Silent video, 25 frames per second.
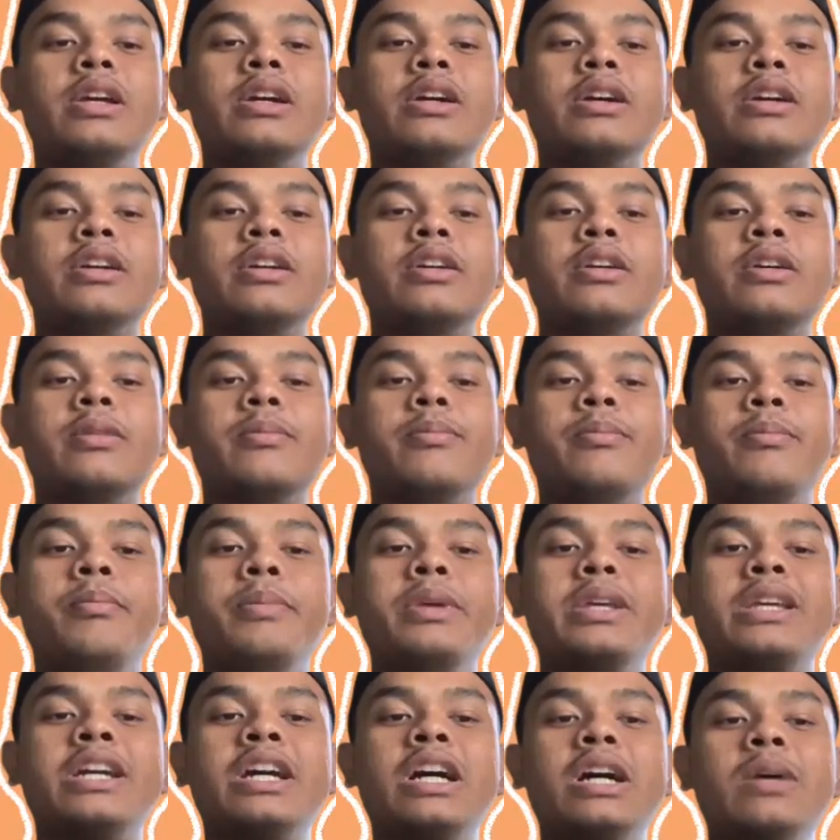
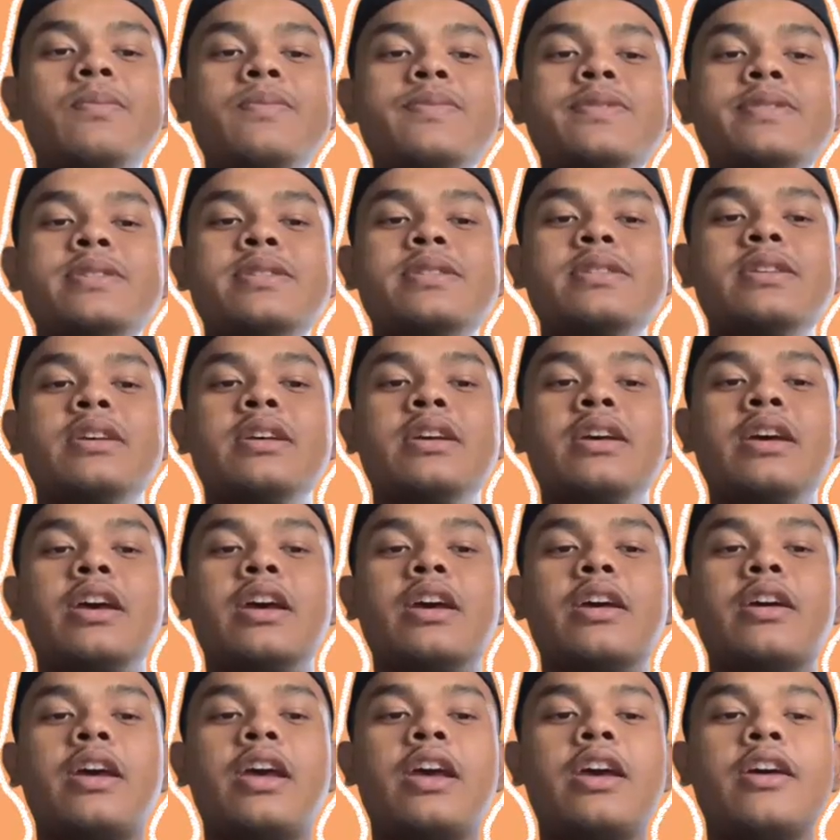It becomes
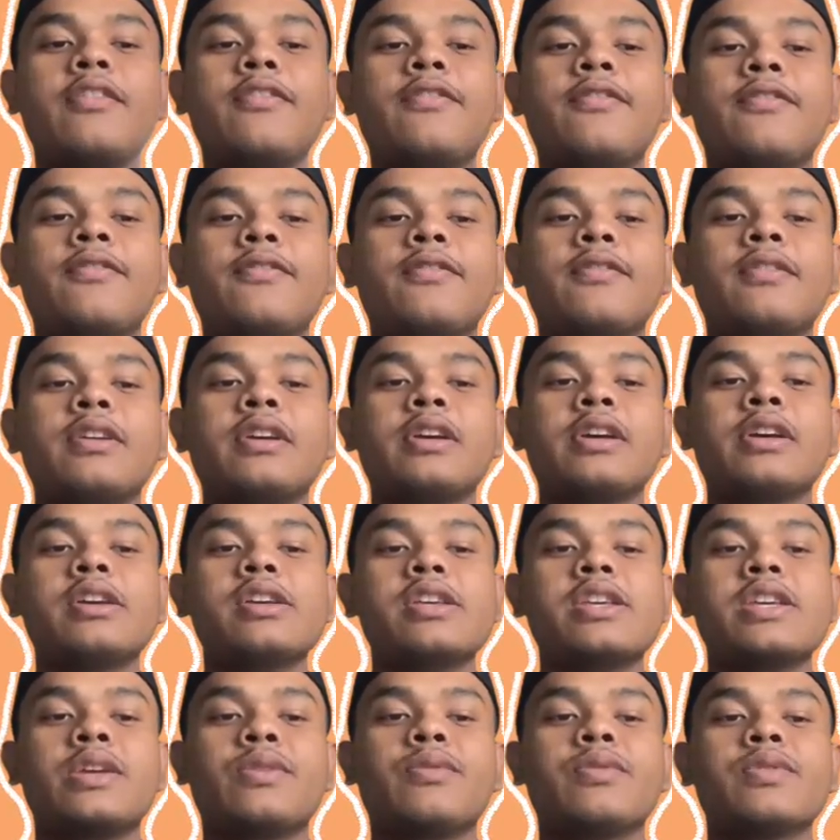F
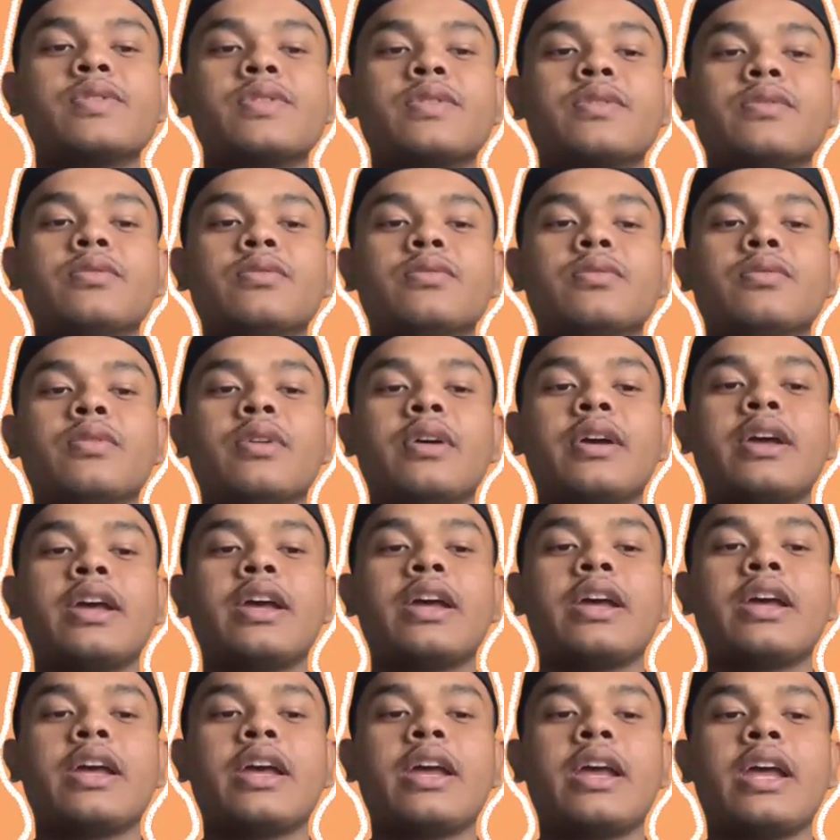equals to
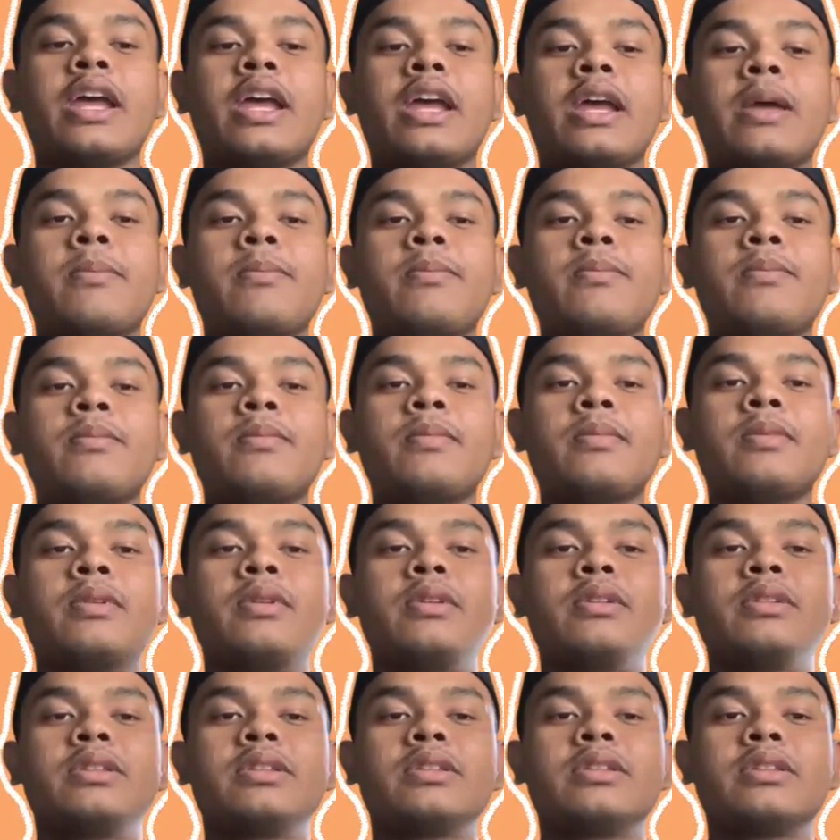M
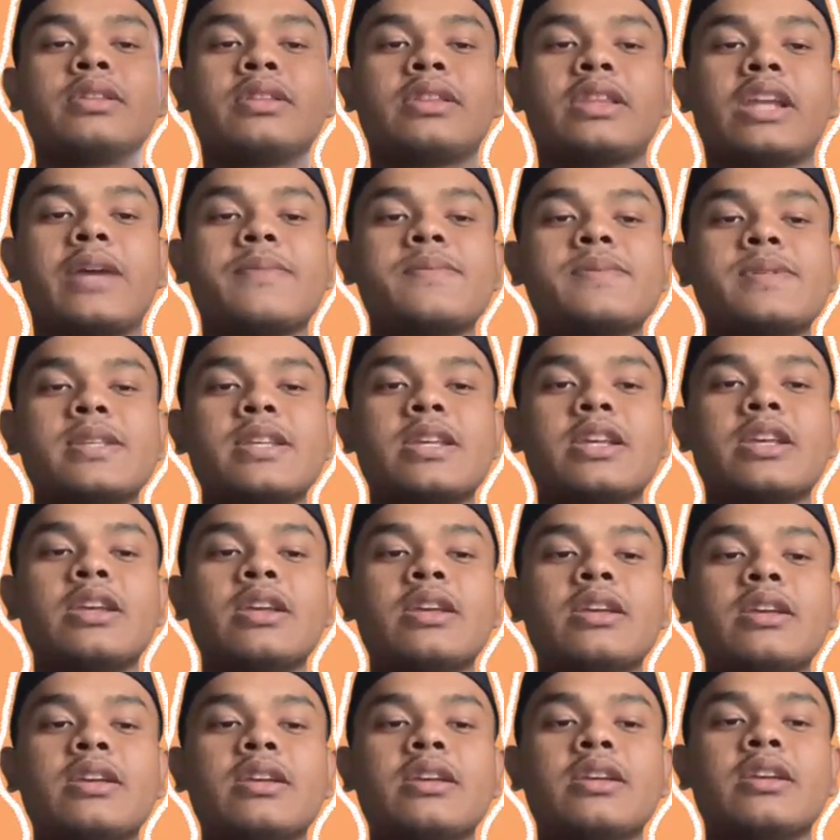times A
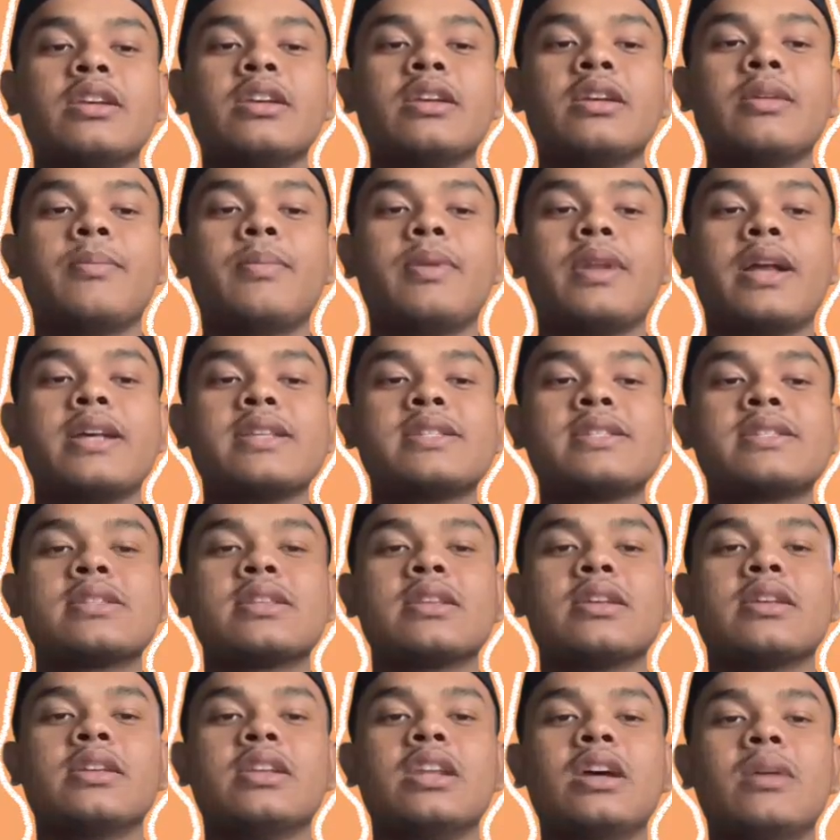plus
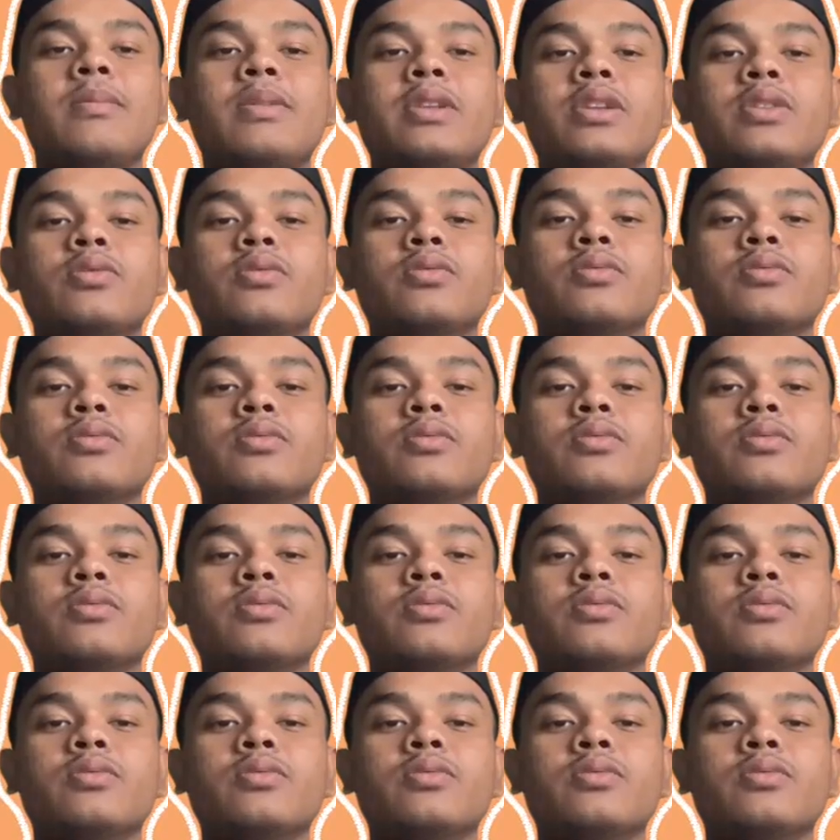W.